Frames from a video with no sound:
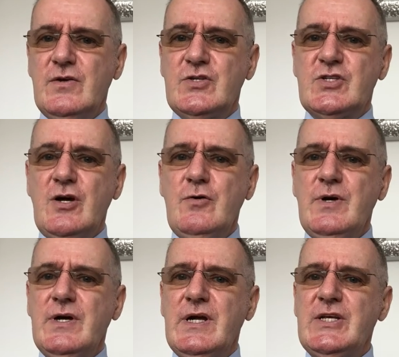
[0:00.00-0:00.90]
So
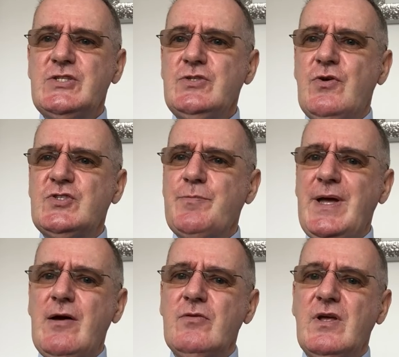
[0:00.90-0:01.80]
it's not
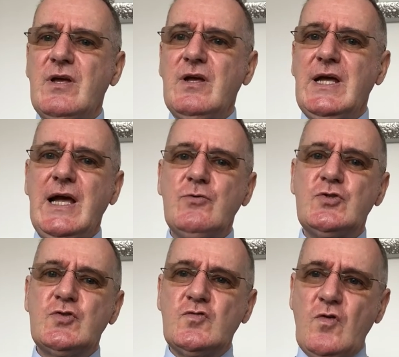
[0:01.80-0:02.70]
about how
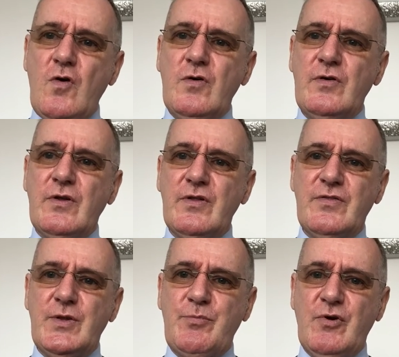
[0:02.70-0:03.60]
strong
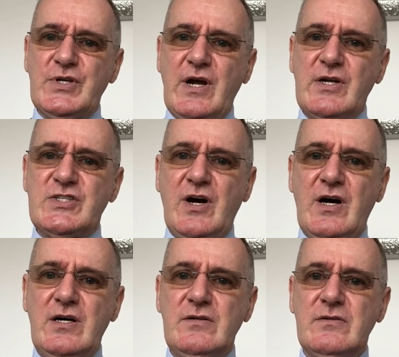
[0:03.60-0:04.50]
the products
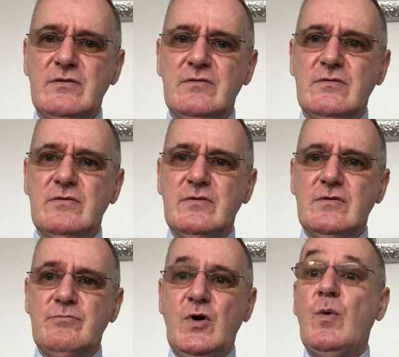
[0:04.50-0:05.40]
are,
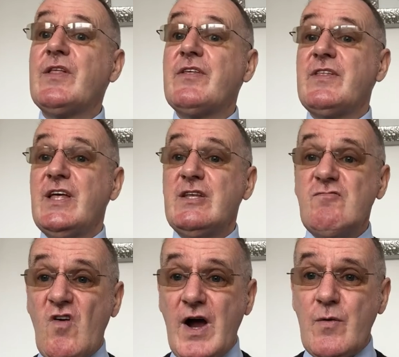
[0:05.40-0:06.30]
but whether they're the
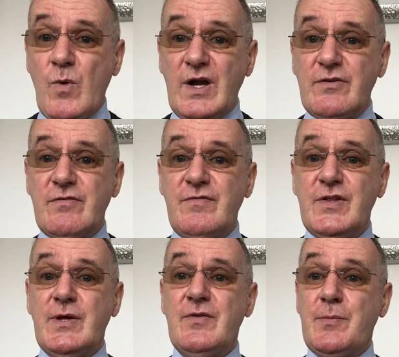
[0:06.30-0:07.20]
right one for
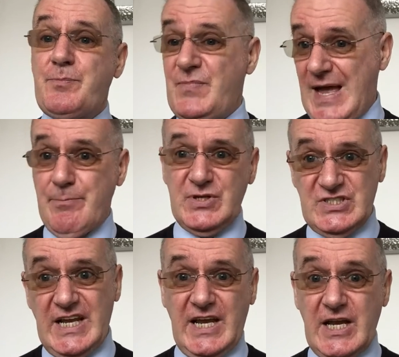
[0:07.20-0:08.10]
the, the, that
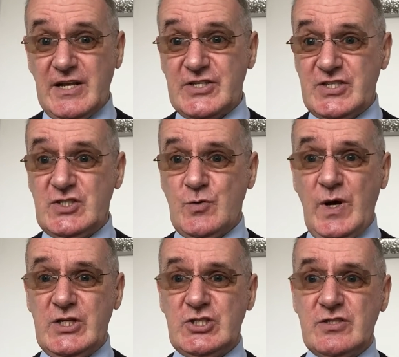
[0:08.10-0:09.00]
particular
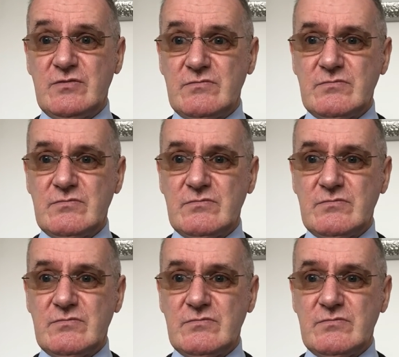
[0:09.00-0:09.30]
situation.